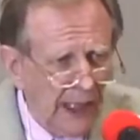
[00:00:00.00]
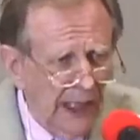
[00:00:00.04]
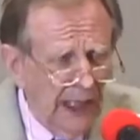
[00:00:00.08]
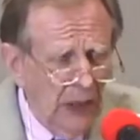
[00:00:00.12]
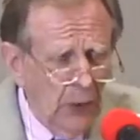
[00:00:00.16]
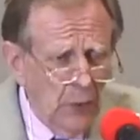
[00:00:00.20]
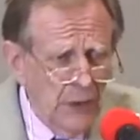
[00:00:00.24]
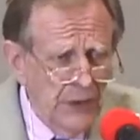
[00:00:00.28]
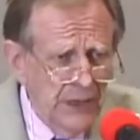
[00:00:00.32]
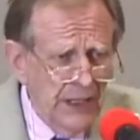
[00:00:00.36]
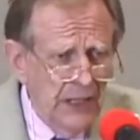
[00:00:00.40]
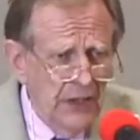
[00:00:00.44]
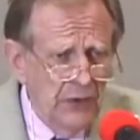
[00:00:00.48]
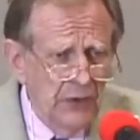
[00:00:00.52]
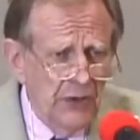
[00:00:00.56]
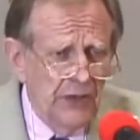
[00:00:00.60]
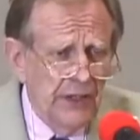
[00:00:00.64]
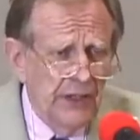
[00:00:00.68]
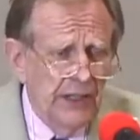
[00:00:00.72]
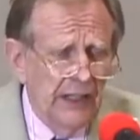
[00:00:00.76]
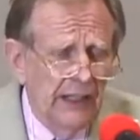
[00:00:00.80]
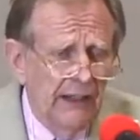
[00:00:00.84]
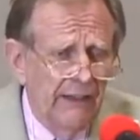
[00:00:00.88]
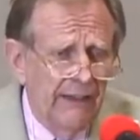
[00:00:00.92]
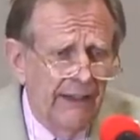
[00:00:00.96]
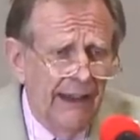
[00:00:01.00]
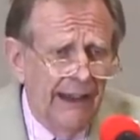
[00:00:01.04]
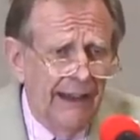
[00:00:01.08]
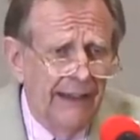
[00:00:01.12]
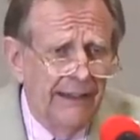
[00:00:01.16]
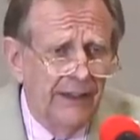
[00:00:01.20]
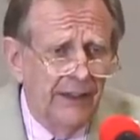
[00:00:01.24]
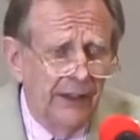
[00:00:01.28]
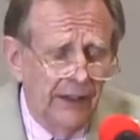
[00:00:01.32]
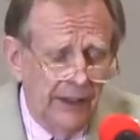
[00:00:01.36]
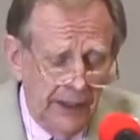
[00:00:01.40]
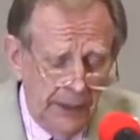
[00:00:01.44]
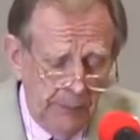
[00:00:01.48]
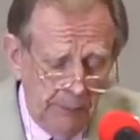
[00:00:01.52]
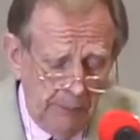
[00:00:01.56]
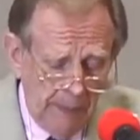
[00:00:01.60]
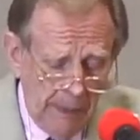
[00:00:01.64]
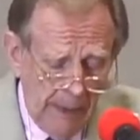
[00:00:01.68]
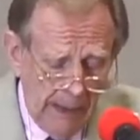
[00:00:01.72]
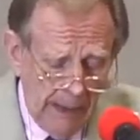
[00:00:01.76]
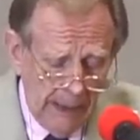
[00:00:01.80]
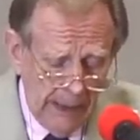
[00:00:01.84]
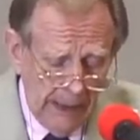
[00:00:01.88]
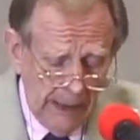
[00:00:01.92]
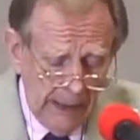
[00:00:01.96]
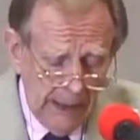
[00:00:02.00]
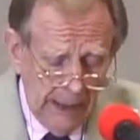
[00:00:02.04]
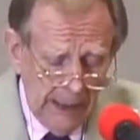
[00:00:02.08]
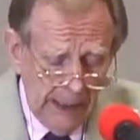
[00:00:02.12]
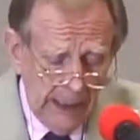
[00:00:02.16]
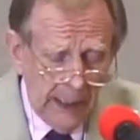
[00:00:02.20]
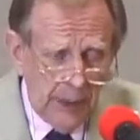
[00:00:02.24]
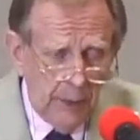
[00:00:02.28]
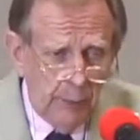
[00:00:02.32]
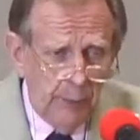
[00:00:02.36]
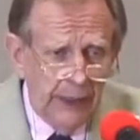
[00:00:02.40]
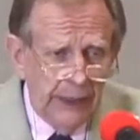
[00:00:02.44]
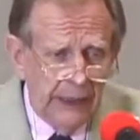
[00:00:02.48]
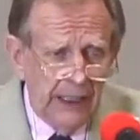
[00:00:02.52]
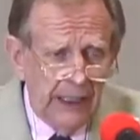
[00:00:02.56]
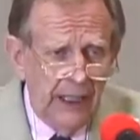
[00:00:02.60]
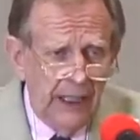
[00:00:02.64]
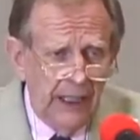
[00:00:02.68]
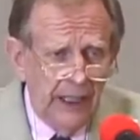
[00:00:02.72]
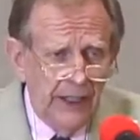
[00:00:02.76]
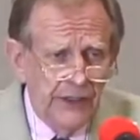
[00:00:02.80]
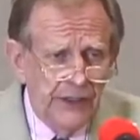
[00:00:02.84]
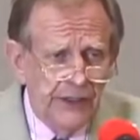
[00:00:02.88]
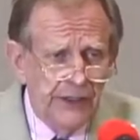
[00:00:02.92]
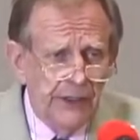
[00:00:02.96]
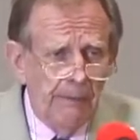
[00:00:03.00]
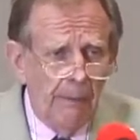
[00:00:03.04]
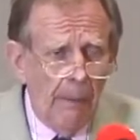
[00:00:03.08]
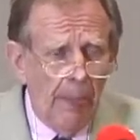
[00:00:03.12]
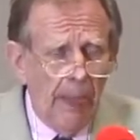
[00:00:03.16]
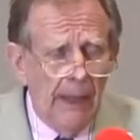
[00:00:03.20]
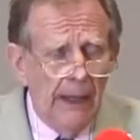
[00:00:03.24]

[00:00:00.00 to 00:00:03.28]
And it was interesting at that time because